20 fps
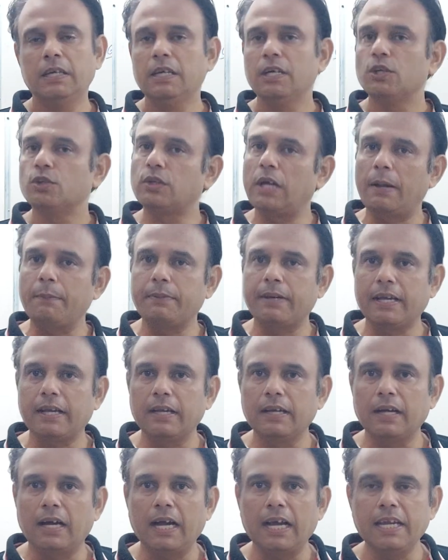So I am taken
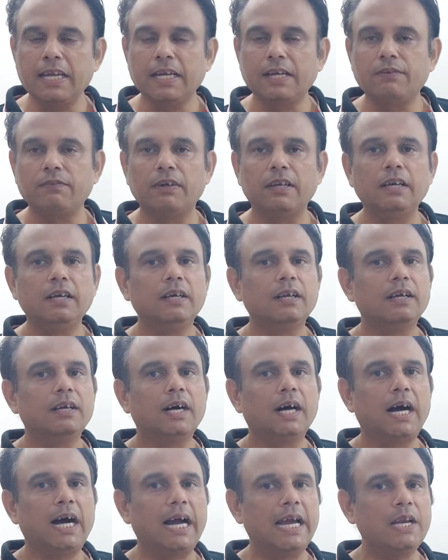I equal
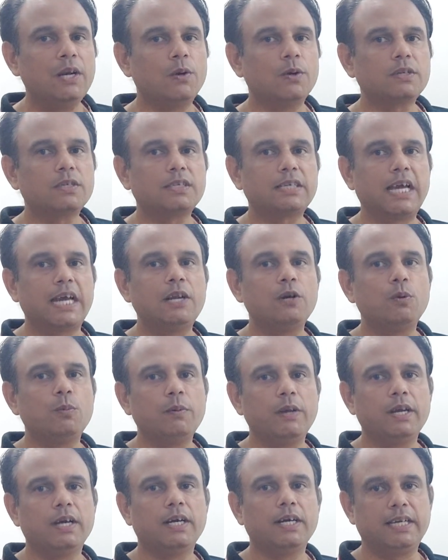I naught sine
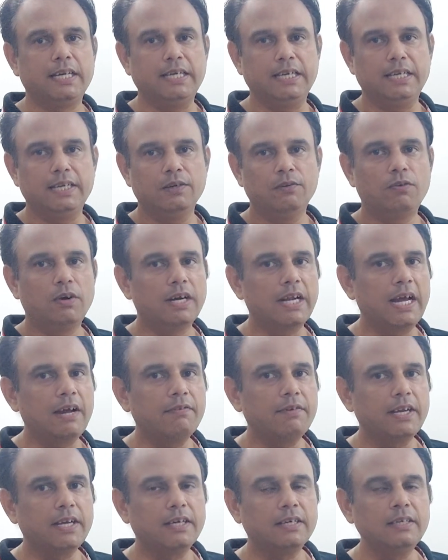omega t. What I have
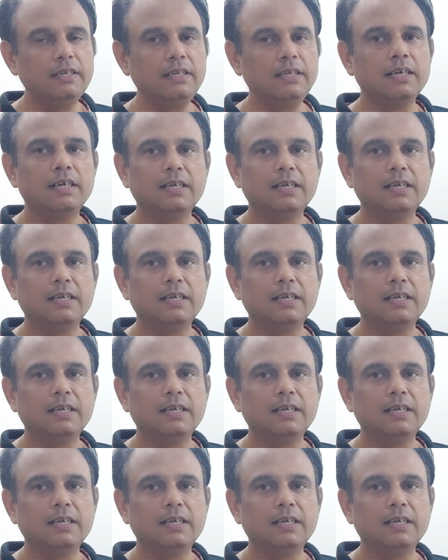taken?